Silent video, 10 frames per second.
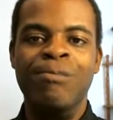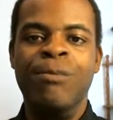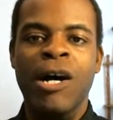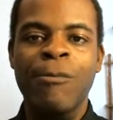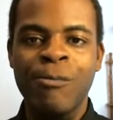
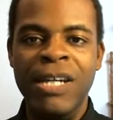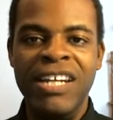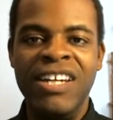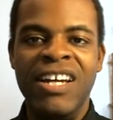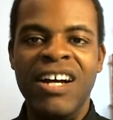
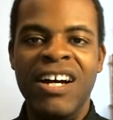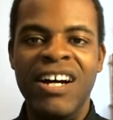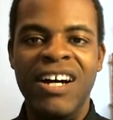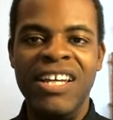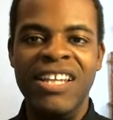Bumblebee
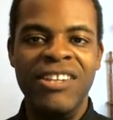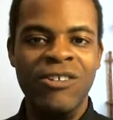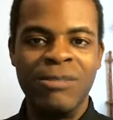in those